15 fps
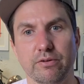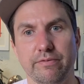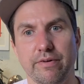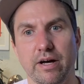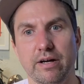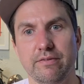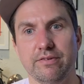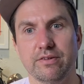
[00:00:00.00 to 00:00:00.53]

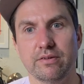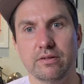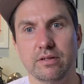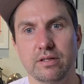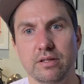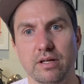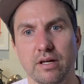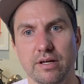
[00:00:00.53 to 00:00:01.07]
5s.
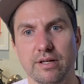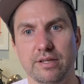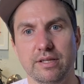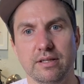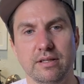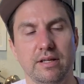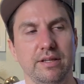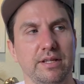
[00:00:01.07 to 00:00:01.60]

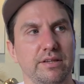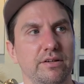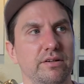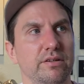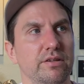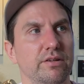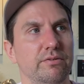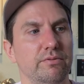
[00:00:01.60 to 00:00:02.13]
I think
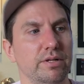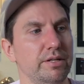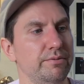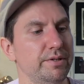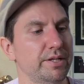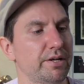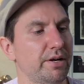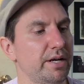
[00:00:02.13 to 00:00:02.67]
they're really,
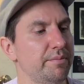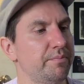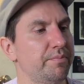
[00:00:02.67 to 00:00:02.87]
really great.